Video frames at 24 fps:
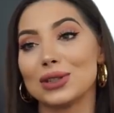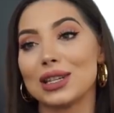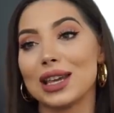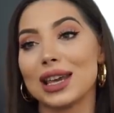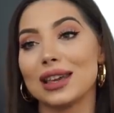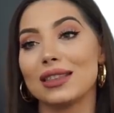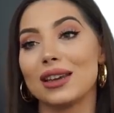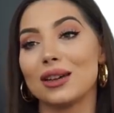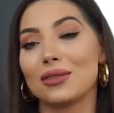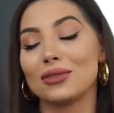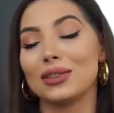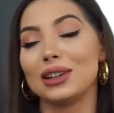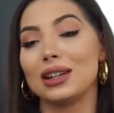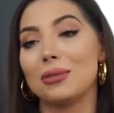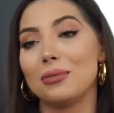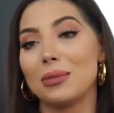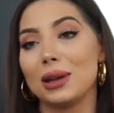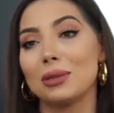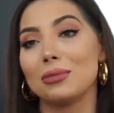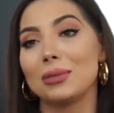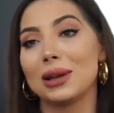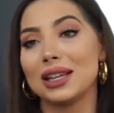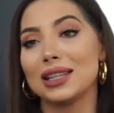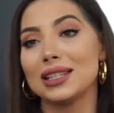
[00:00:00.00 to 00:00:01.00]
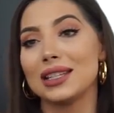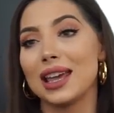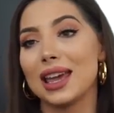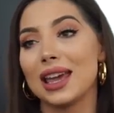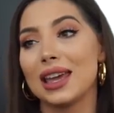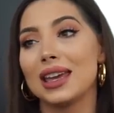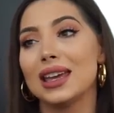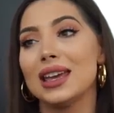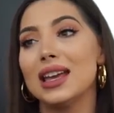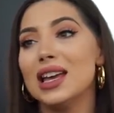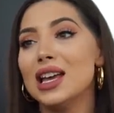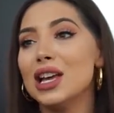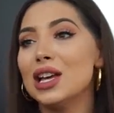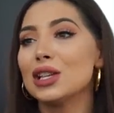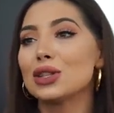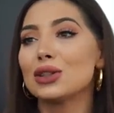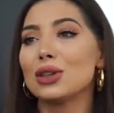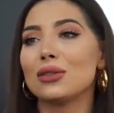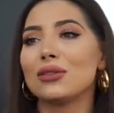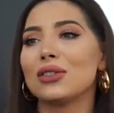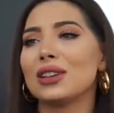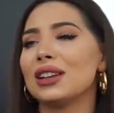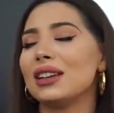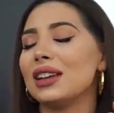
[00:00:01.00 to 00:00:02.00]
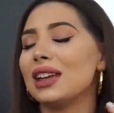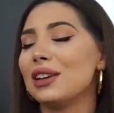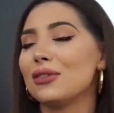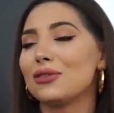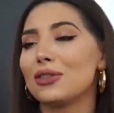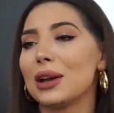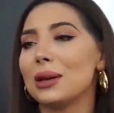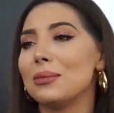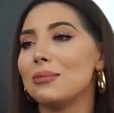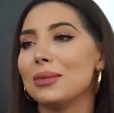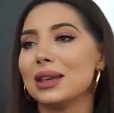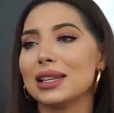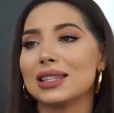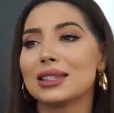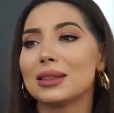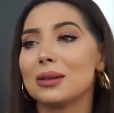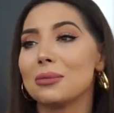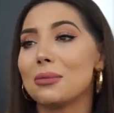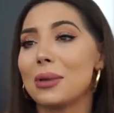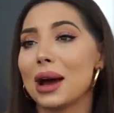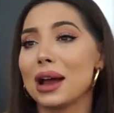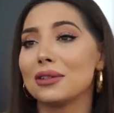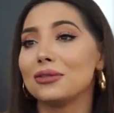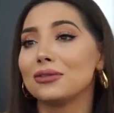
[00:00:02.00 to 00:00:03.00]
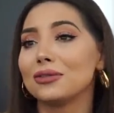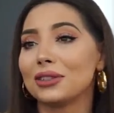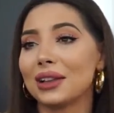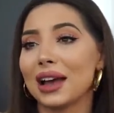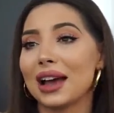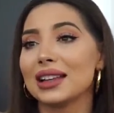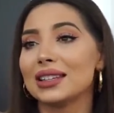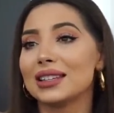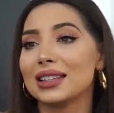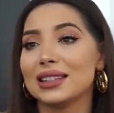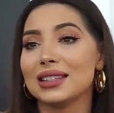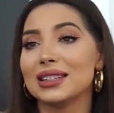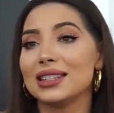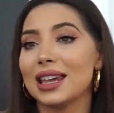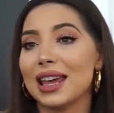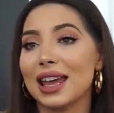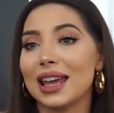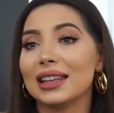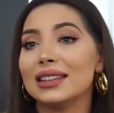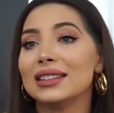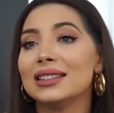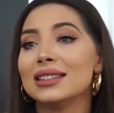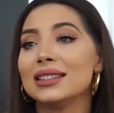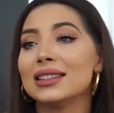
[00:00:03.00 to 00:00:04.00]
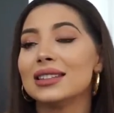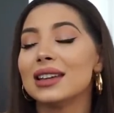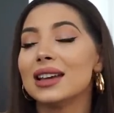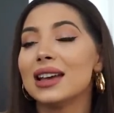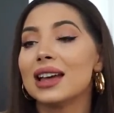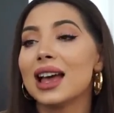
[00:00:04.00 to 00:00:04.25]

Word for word: day, that really made my day. So even if I missed my flight at the end,